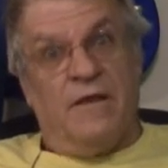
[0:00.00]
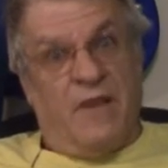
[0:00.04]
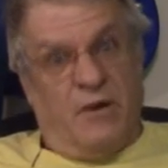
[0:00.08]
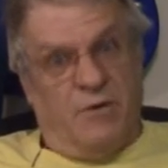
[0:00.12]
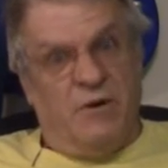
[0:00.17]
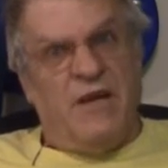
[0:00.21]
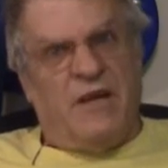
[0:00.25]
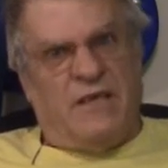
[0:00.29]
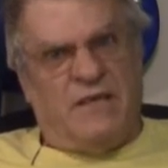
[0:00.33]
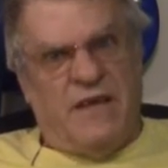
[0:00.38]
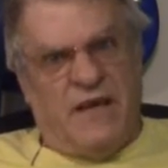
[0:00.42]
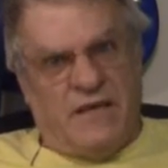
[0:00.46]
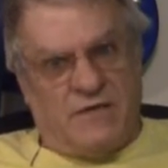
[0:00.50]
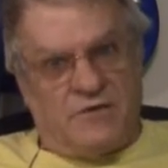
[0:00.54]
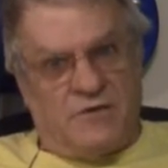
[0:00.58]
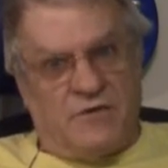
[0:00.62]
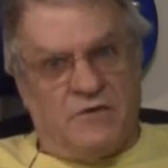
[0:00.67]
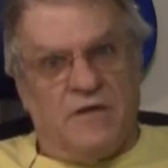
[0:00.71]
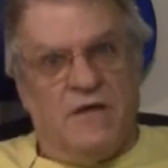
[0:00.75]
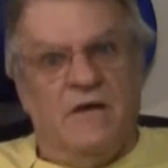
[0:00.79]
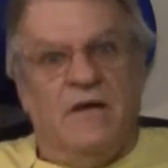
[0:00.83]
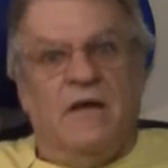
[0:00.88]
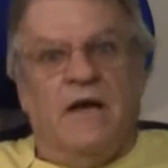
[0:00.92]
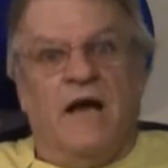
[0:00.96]
They're in a
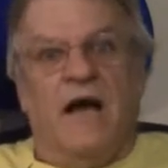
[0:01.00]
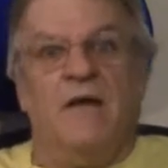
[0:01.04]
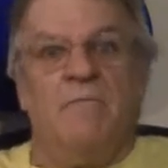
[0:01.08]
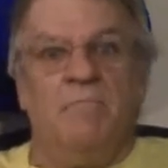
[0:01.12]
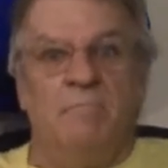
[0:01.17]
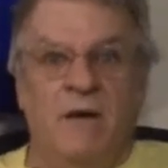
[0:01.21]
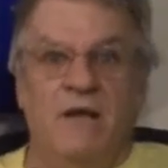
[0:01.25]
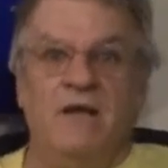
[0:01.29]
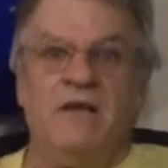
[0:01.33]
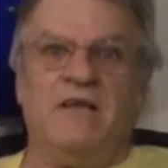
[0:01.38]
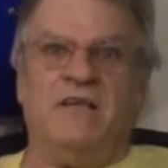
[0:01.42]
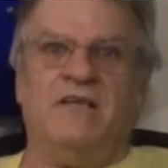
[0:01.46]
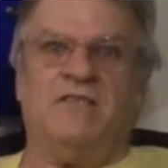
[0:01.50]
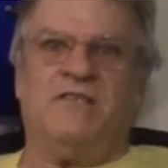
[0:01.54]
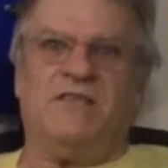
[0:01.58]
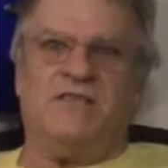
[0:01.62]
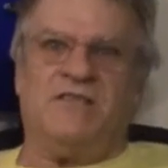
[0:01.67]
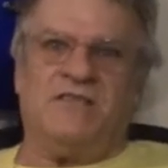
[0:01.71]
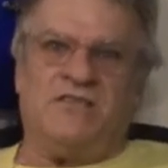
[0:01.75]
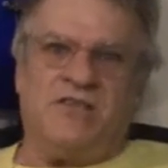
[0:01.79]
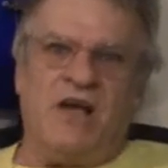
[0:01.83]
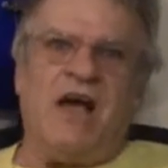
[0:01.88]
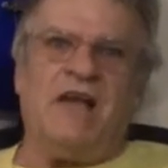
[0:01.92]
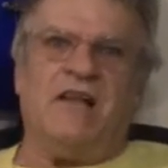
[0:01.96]
desert, and Billy is
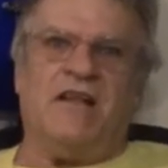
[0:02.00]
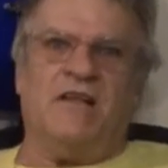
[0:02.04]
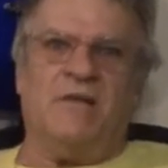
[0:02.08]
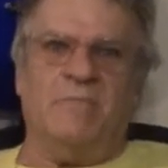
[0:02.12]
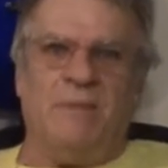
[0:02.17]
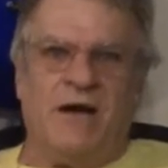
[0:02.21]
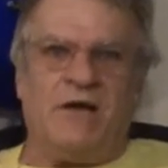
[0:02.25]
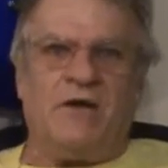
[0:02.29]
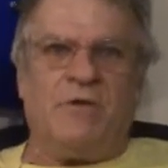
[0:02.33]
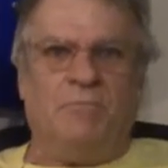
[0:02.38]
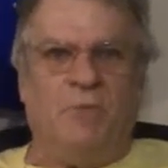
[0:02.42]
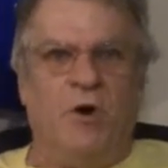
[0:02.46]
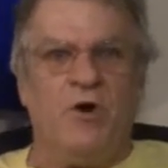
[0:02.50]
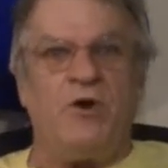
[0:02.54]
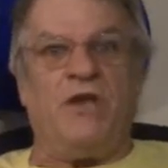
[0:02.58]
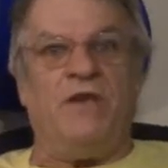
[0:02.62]
excited about a book